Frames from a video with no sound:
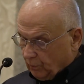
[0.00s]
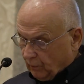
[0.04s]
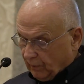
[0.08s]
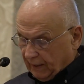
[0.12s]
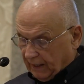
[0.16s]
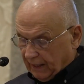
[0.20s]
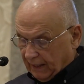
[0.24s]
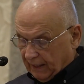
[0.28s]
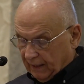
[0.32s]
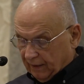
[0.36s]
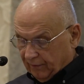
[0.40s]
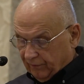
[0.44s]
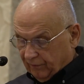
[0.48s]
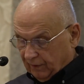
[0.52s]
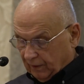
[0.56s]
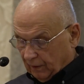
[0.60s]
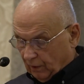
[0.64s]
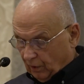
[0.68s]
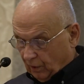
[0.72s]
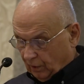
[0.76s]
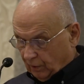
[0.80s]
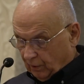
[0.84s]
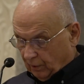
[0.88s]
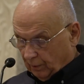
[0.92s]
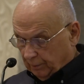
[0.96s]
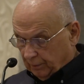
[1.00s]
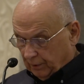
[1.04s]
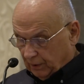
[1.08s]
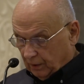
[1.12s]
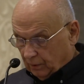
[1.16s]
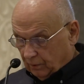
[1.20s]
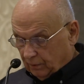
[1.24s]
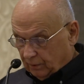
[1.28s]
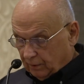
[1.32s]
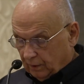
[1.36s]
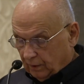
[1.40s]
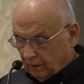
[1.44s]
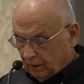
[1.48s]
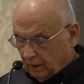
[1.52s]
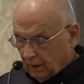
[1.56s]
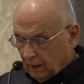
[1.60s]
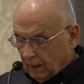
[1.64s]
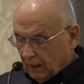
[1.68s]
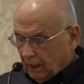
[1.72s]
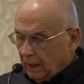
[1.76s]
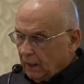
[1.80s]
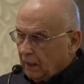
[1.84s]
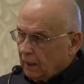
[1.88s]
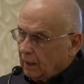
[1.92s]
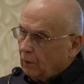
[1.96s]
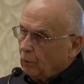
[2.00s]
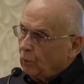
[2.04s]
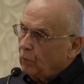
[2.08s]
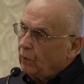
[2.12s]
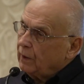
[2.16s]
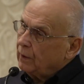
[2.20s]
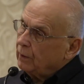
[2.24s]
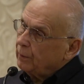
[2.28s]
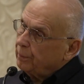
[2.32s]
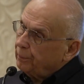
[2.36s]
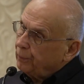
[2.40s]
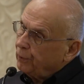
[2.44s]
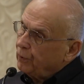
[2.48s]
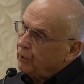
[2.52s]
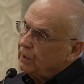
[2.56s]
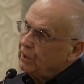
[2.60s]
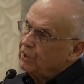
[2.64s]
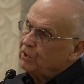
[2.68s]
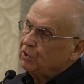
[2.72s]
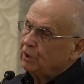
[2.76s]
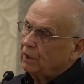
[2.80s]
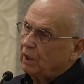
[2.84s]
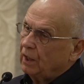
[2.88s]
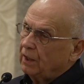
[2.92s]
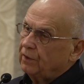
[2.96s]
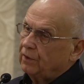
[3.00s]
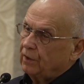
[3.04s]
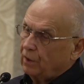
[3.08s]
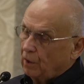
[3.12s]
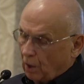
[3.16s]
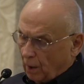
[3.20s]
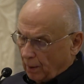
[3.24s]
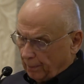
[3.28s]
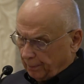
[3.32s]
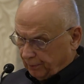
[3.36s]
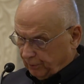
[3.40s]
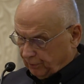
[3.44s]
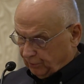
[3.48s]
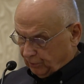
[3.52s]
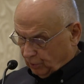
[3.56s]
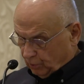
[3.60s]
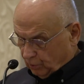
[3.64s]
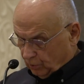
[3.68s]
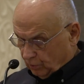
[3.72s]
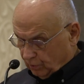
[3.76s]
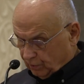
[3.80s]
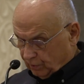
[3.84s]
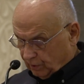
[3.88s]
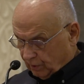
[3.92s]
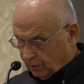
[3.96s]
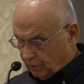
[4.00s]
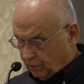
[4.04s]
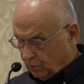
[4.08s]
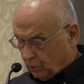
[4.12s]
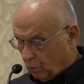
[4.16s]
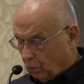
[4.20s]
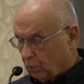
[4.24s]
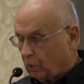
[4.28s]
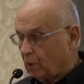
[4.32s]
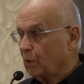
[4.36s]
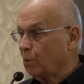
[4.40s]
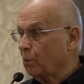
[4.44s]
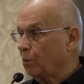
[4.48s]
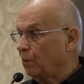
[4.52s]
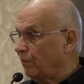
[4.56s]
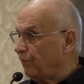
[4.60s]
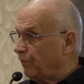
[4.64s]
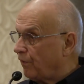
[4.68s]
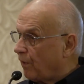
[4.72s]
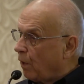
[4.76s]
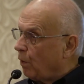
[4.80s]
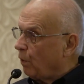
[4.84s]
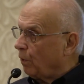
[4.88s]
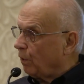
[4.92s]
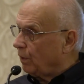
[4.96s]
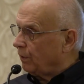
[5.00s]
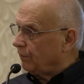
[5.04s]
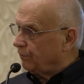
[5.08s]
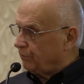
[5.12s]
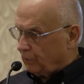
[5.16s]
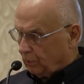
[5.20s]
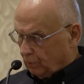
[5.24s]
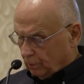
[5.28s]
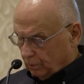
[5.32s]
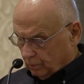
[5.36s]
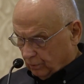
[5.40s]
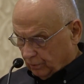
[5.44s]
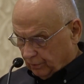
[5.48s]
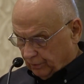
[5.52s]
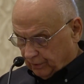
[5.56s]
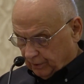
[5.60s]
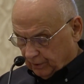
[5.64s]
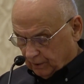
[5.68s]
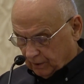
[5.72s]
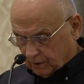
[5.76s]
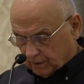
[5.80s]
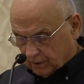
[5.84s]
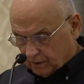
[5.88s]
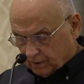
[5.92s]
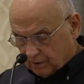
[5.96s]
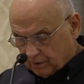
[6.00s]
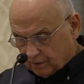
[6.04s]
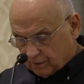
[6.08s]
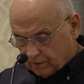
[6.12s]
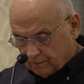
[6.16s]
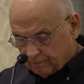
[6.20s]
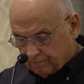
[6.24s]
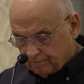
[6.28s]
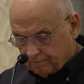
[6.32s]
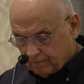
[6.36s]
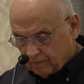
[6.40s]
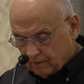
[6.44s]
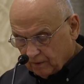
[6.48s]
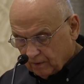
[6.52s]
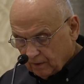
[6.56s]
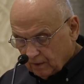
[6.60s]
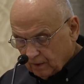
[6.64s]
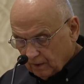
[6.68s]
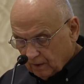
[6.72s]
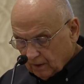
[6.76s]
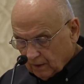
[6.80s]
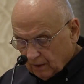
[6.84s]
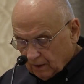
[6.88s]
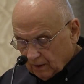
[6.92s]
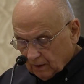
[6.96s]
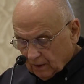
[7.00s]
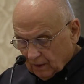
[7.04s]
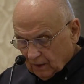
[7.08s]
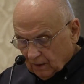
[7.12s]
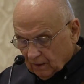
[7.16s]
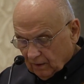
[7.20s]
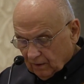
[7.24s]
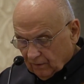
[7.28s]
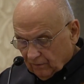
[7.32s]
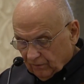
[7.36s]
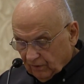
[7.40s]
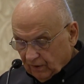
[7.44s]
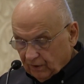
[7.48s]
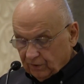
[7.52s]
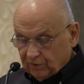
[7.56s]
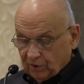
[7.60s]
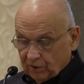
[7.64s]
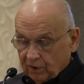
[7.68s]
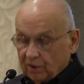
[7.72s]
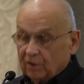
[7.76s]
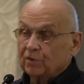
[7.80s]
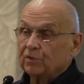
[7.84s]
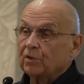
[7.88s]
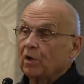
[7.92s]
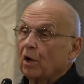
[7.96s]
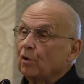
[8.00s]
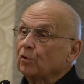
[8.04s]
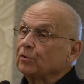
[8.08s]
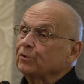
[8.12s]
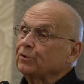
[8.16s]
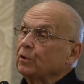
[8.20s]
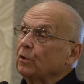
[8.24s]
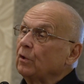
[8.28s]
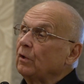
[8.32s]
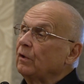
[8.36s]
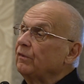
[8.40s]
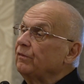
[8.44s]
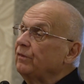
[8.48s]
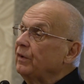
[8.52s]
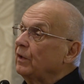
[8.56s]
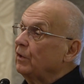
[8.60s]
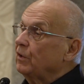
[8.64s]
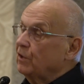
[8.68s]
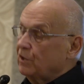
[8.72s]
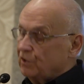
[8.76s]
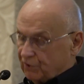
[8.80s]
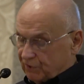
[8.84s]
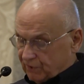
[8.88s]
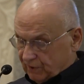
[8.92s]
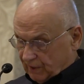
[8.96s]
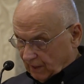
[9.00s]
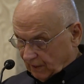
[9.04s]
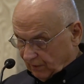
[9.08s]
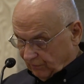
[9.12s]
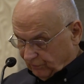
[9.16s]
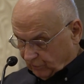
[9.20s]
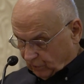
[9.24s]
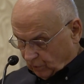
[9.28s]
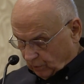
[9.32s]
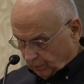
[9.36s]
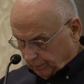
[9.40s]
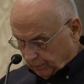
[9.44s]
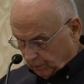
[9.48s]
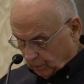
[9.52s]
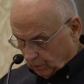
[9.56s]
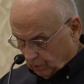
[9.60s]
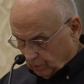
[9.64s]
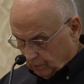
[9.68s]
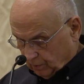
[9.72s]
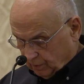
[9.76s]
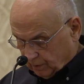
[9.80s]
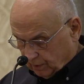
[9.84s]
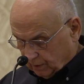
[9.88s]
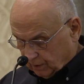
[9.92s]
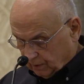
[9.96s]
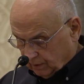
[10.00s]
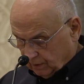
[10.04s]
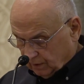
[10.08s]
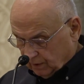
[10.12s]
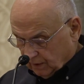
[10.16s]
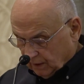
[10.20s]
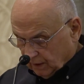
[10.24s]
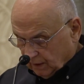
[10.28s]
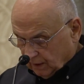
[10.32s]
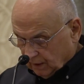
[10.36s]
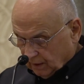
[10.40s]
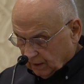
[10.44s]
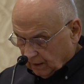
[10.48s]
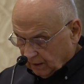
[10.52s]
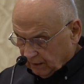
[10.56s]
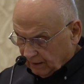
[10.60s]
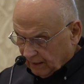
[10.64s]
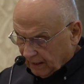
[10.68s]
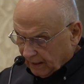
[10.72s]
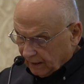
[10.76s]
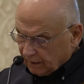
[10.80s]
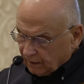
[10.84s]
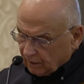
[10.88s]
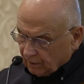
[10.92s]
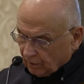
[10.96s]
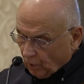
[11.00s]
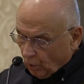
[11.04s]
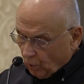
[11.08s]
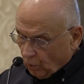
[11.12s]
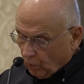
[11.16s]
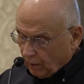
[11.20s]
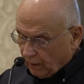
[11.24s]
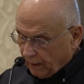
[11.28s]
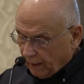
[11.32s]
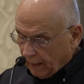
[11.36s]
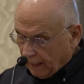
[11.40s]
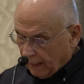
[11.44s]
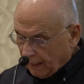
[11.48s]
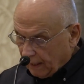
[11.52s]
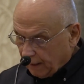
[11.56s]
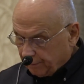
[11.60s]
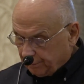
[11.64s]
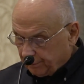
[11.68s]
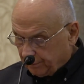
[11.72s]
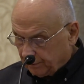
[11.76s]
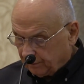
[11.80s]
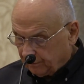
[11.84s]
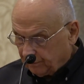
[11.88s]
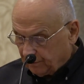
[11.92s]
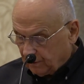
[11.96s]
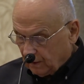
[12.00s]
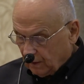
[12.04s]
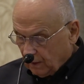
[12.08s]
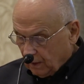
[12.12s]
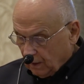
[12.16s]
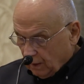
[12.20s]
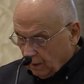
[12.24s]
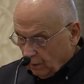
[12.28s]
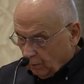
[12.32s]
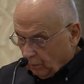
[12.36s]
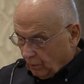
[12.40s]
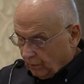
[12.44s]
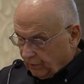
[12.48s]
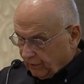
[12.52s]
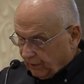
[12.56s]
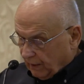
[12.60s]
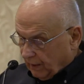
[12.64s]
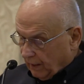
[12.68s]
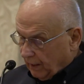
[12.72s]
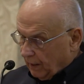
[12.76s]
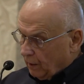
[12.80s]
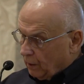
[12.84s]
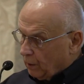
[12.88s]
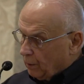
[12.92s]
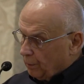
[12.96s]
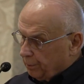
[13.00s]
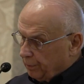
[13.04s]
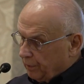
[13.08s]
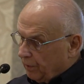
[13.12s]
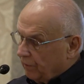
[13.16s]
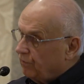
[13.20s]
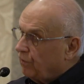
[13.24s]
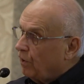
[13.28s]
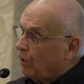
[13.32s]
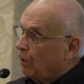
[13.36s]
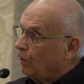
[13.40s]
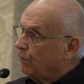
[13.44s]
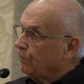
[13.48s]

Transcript: we have in our community, and we appreciate the opportunity to work with all of you on this. Vinton is also a very safe community, and that can only happen with the help of our